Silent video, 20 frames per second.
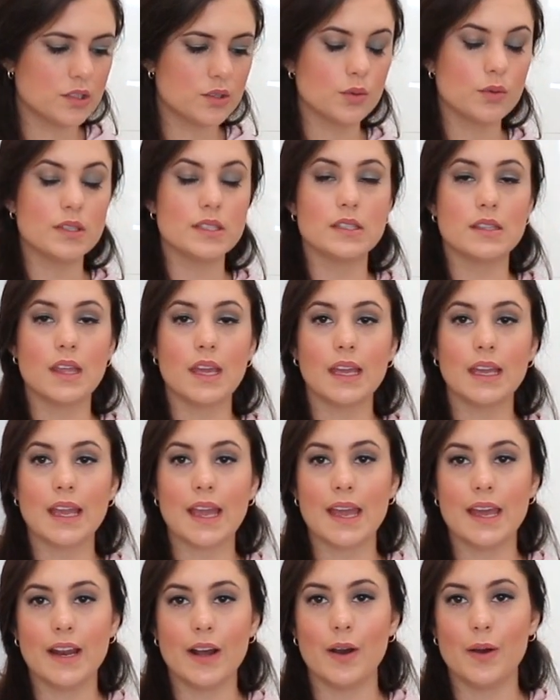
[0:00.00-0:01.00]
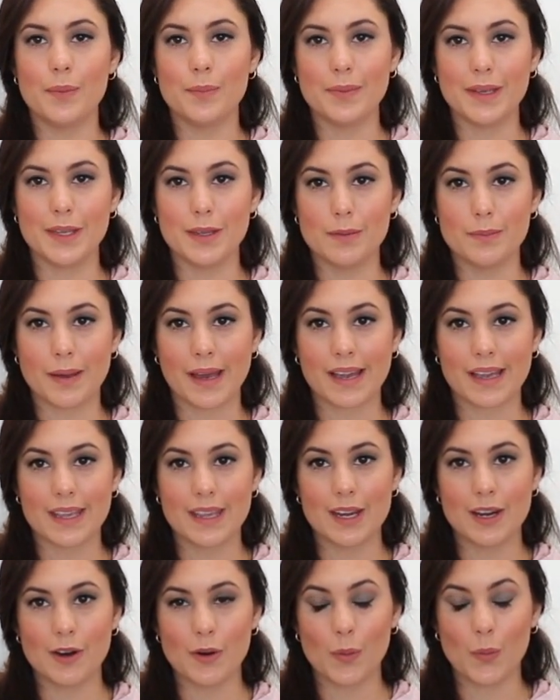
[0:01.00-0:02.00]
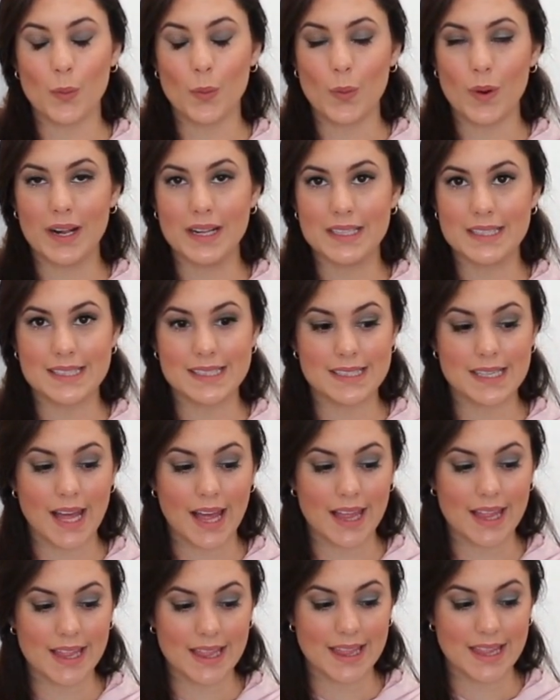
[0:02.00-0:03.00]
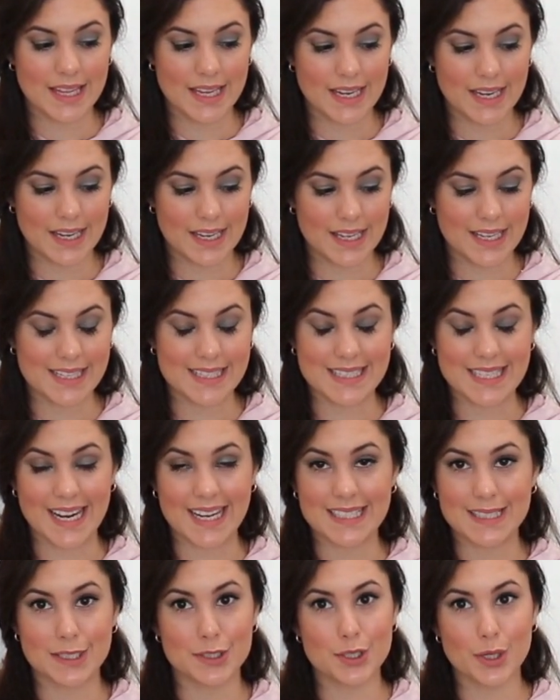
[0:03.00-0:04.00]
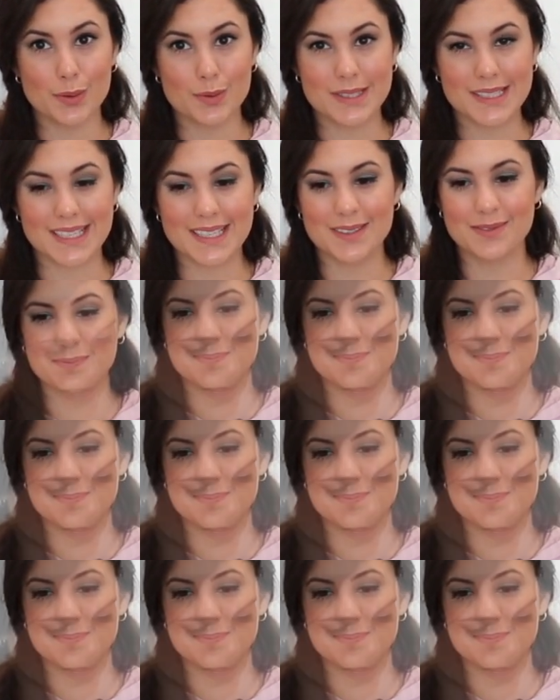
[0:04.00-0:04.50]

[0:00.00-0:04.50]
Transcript: it do its thing, and I'll meet you back here once it's nice and toasted.